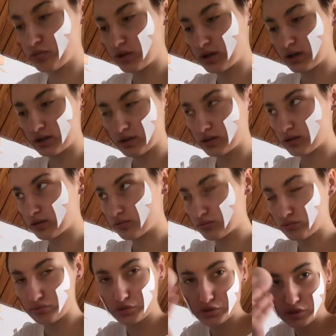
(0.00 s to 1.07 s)
my
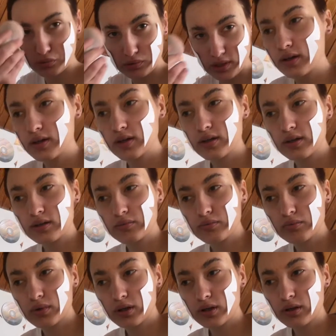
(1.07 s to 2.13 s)
beauty blender,
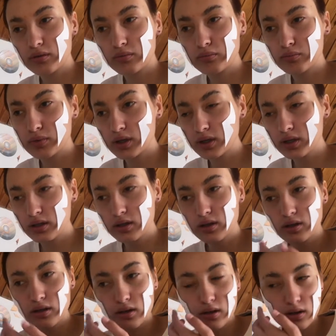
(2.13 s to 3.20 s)
and my
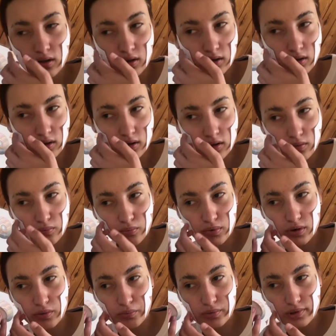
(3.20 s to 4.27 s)
main
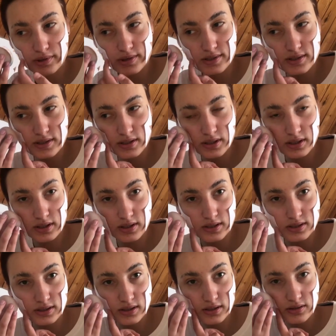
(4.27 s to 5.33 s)
purpose is
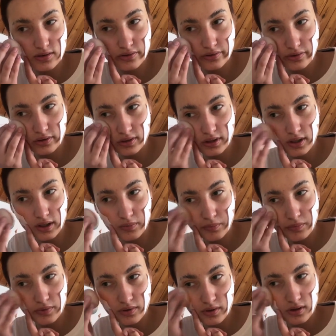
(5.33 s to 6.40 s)
to tap
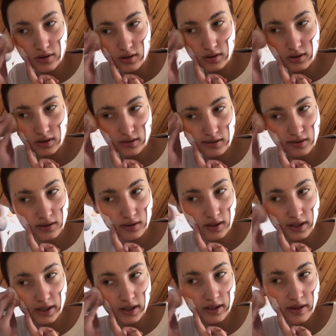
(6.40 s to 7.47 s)
it
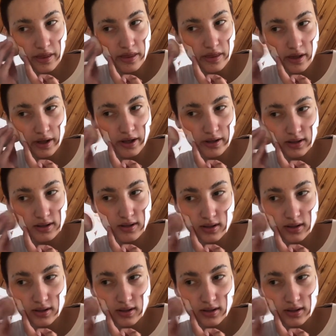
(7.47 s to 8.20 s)
like that.